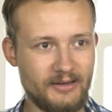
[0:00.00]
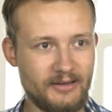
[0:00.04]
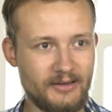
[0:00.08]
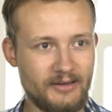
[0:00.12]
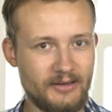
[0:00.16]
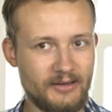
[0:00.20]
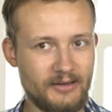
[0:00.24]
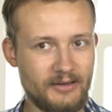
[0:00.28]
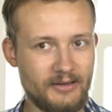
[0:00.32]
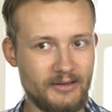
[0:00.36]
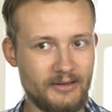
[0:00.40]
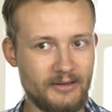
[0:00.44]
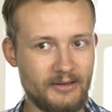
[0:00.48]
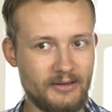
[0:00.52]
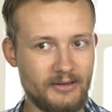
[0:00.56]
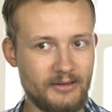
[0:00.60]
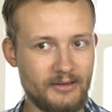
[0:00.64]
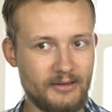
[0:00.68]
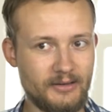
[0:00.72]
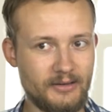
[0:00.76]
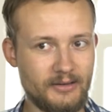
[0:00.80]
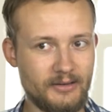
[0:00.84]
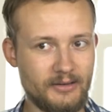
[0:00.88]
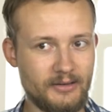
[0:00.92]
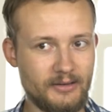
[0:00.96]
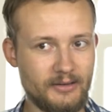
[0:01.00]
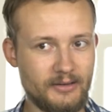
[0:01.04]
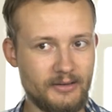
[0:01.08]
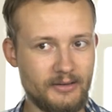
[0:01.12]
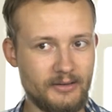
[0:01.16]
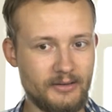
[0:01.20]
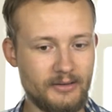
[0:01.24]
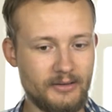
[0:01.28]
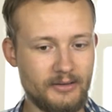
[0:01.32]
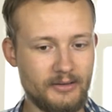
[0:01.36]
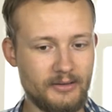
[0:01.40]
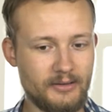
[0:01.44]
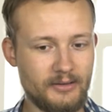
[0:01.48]

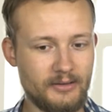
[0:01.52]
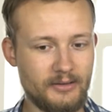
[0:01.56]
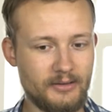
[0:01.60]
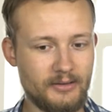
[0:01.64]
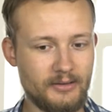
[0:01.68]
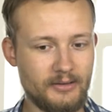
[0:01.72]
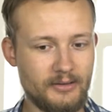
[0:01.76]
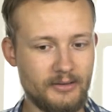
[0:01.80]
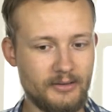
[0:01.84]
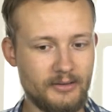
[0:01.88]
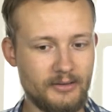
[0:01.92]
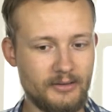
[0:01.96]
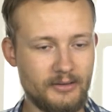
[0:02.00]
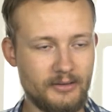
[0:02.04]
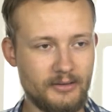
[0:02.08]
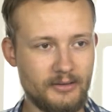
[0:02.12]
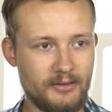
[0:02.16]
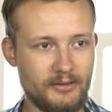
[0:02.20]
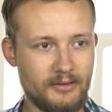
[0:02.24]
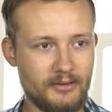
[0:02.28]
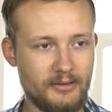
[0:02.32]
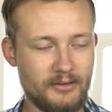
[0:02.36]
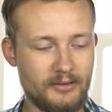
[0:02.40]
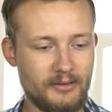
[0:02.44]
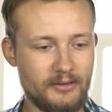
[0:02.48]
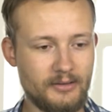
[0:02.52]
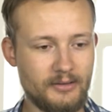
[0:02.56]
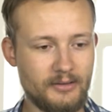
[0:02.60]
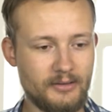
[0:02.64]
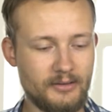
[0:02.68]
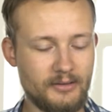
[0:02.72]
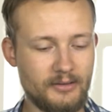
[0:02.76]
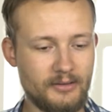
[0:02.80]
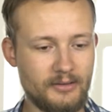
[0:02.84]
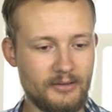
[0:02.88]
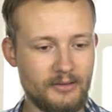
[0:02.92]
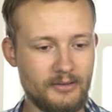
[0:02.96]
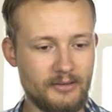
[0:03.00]

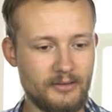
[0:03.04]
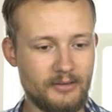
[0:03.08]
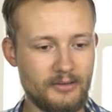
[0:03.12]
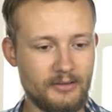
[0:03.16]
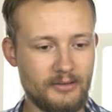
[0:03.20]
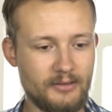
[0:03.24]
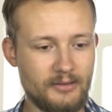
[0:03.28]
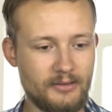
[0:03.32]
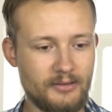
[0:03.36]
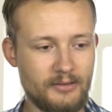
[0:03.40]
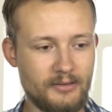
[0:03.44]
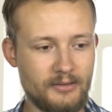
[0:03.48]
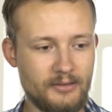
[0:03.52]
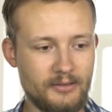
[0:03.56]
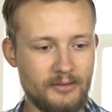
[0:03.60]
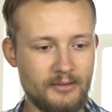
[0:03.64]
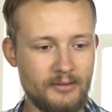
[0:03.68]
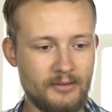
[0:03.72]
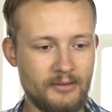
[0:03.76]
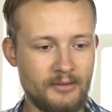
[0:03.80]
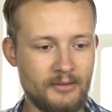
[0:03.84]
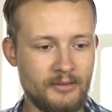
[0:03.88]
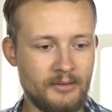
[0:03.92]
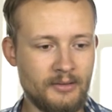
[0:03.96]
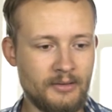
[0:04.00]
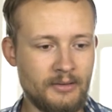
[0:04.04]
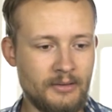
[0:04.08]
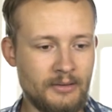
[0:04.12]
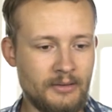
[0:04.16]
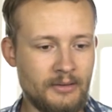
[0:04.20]
No words are spoken by the person on screen.